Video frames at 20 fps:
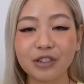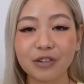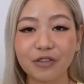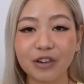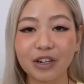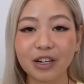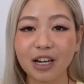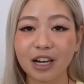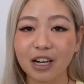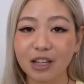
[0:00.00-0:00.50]

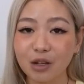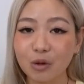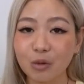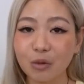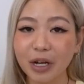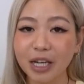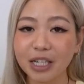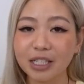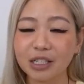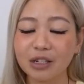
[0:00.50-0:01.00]
different
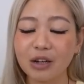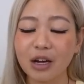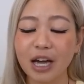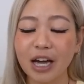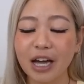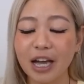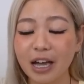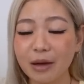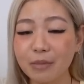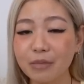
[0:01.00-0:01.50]
colorways, so
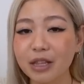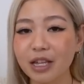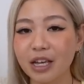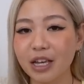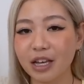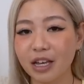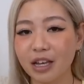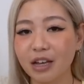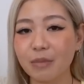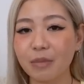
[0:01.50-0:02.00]
I am
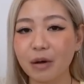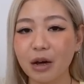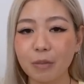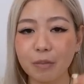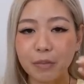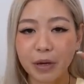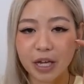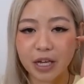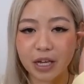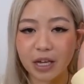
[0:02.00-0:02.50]
thinking
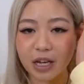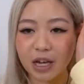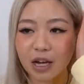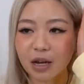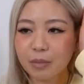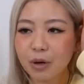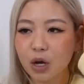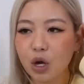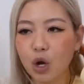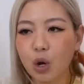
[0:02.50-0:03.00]
about picking
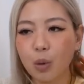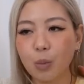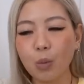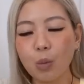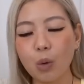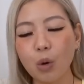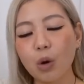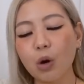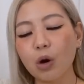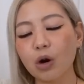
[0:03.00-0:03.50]
up
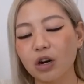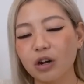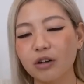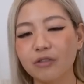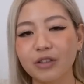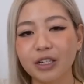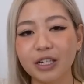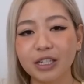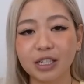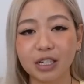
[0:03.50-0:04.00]
more
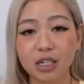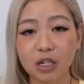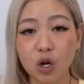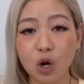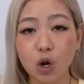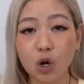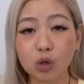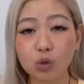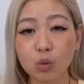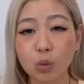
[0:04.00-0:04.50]
of these
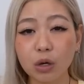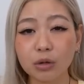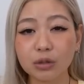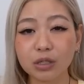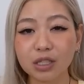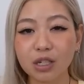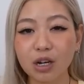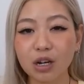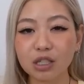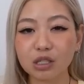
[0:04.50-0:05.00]
cold wool
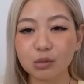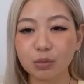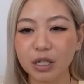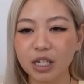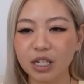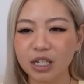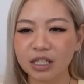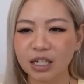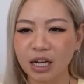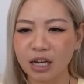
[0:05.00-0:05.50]
socks
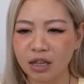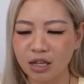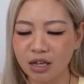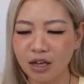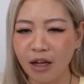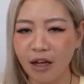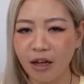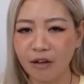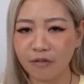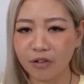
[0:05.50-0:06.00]
because I
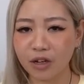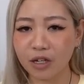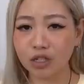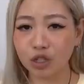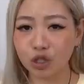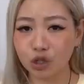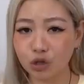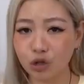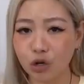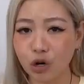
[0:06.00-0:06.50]
think having
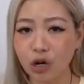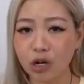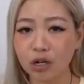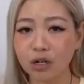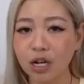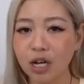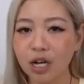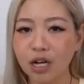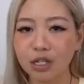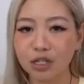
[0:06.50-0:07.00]

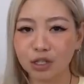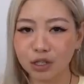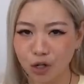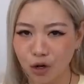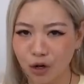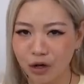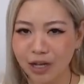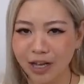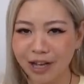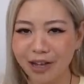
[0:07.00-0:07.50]
strong
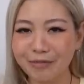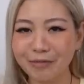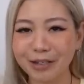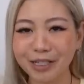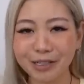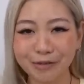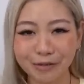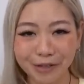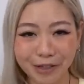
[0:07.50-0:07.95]
sock game is